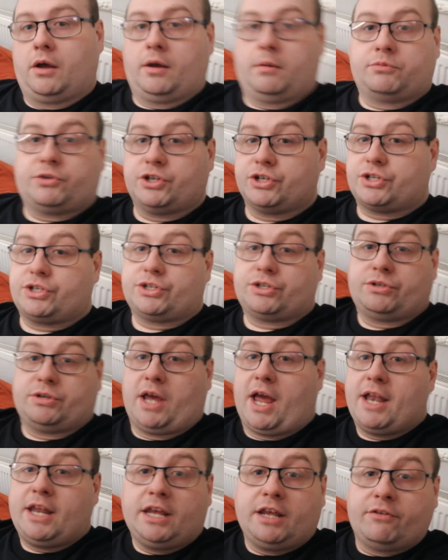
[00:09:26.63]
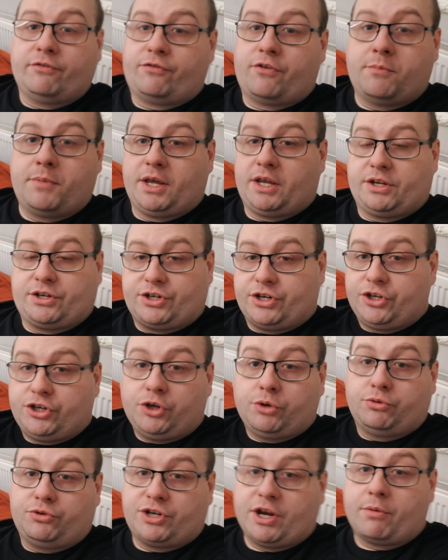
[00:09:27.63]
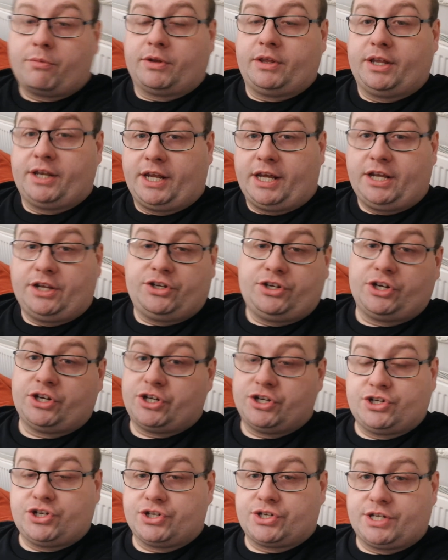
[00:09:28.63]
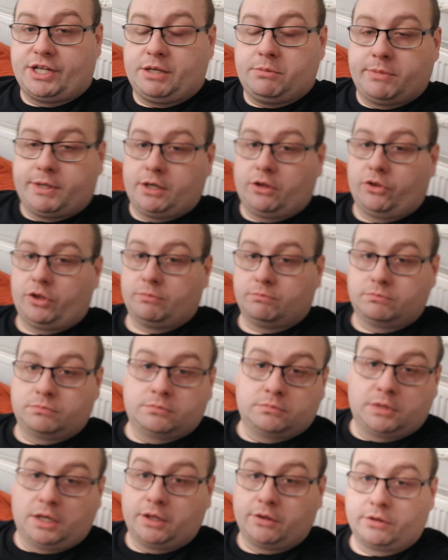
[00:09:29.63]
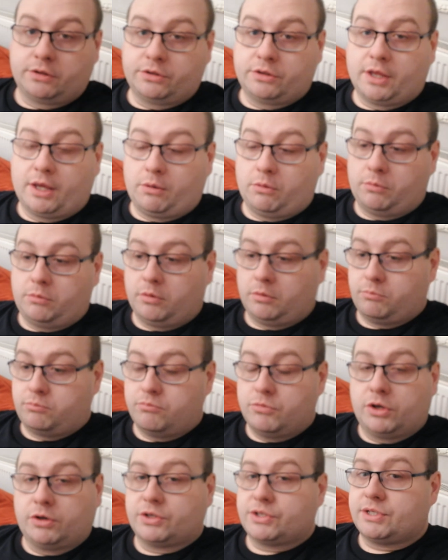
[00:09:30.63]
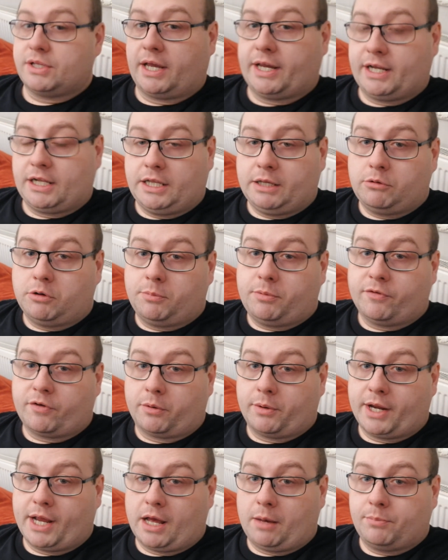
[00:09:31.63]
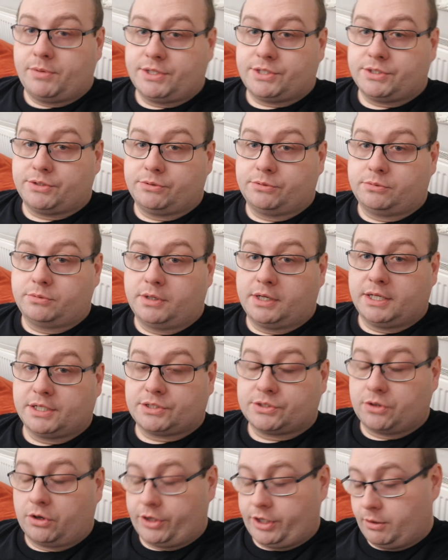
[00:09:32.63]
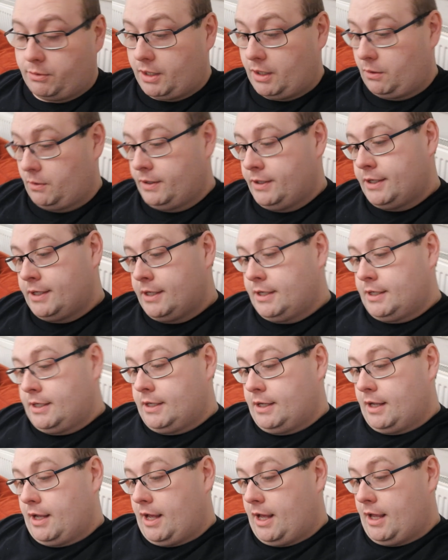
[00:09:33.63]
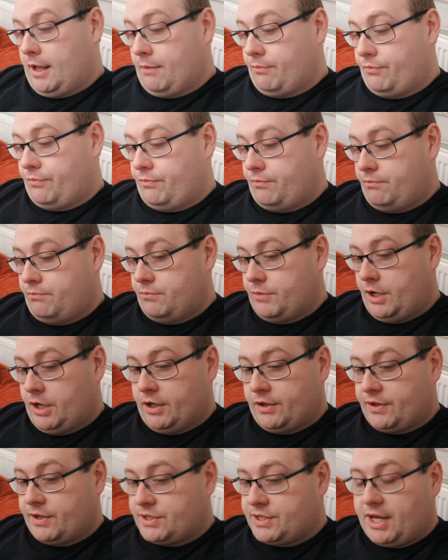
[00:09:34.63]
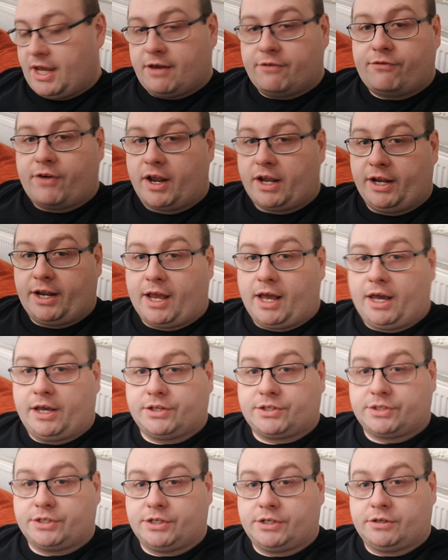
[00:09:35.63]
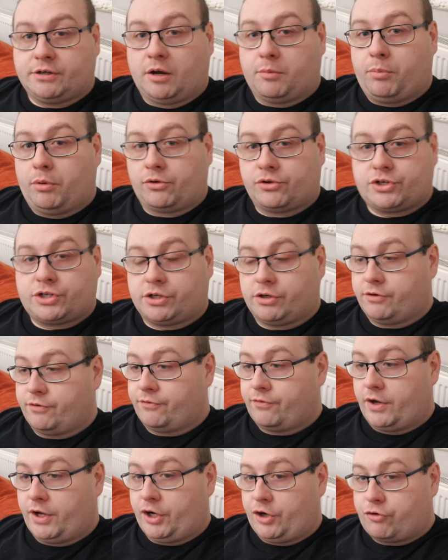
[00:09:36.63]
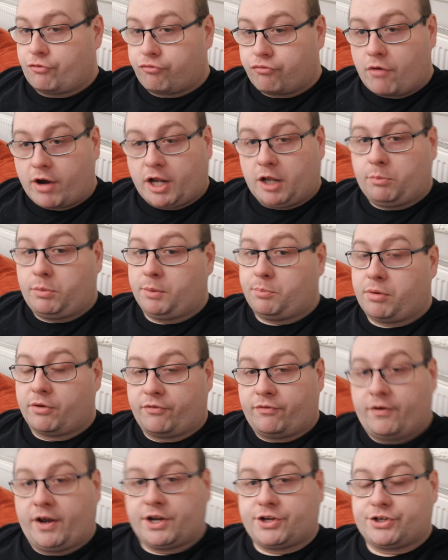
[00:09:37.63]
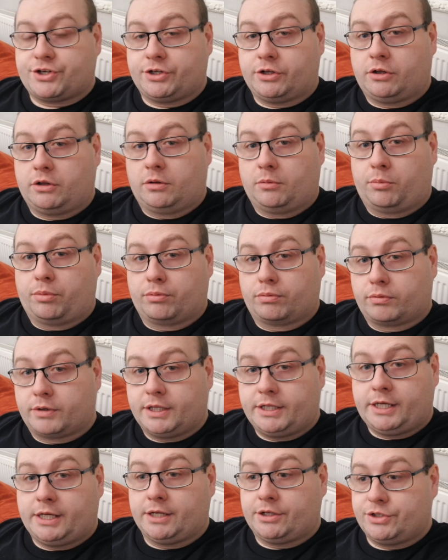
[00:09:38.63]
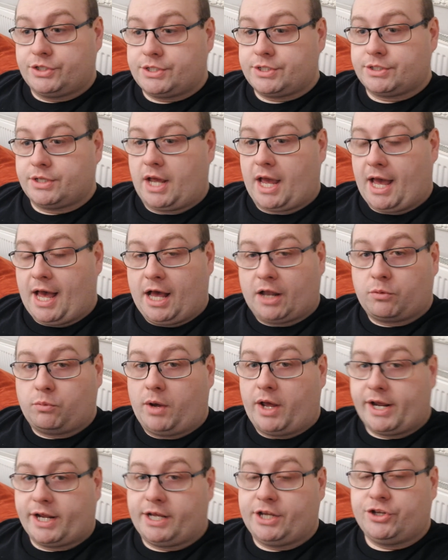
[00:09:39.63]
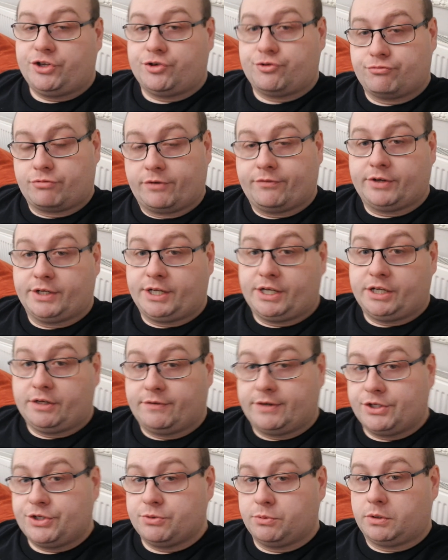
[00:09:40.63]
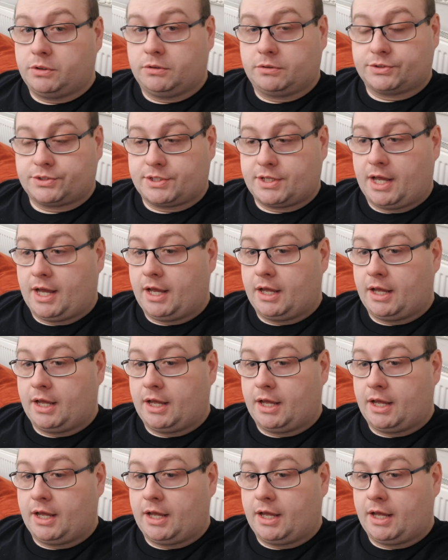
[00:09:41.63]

Just any information you generally need, you can just email them, and they will most likely be very happy to sort you out. The TFN guys are a bunch of incredibly professional, brilliant, hardworking, driven individuals